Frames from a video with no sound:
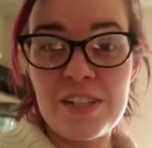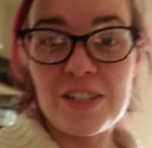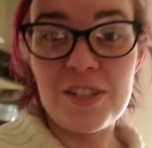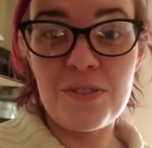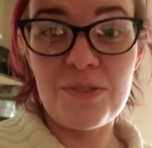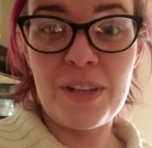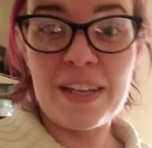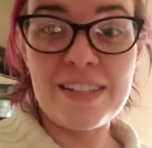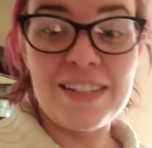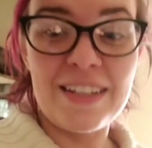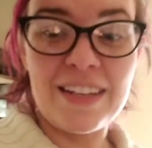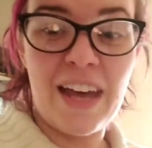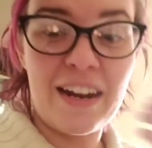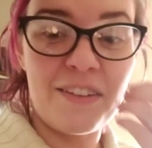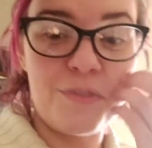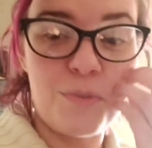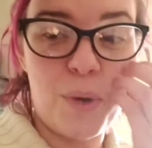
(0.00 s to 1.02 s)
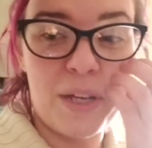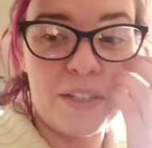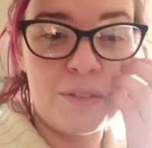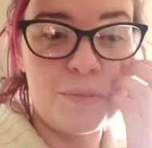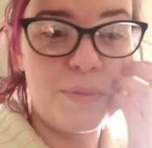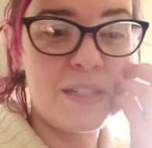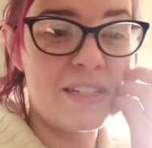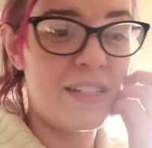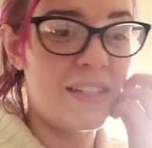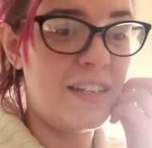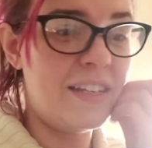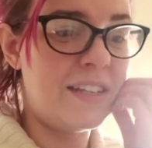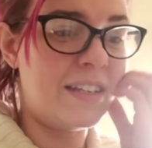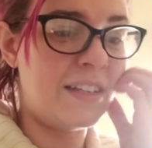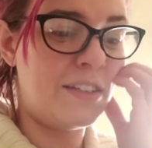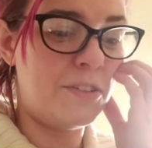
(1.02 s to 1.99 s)
So that's a lot of what you'll be
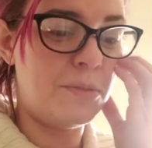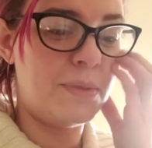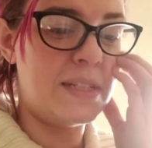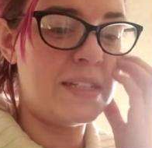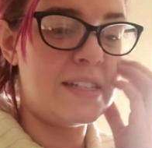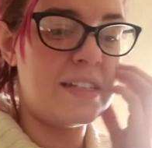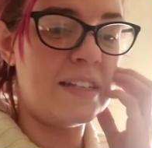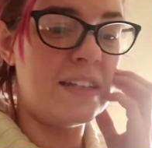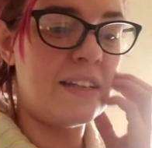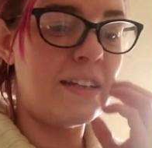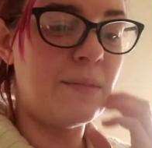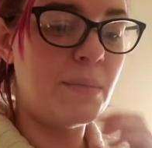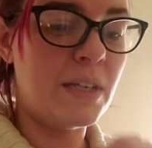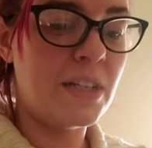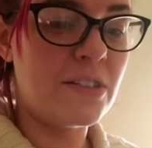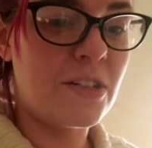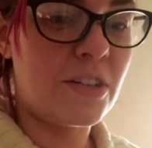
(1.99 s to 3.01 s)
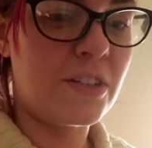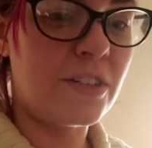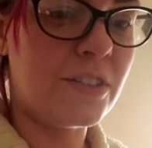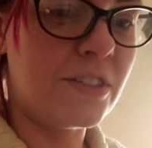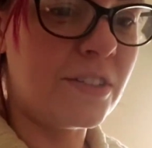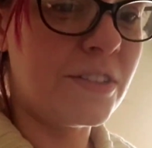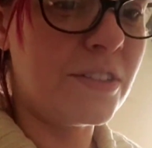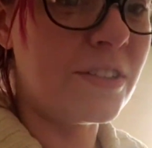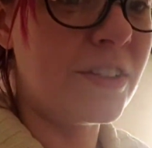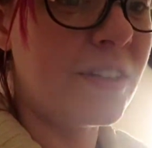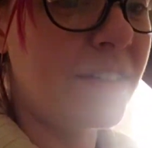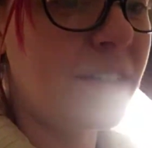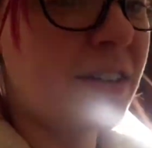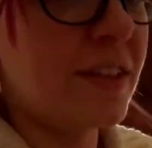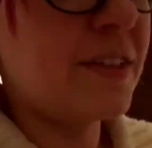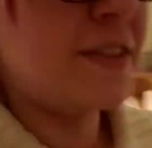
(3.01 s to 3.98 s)
seeing. You'll be seeing me turn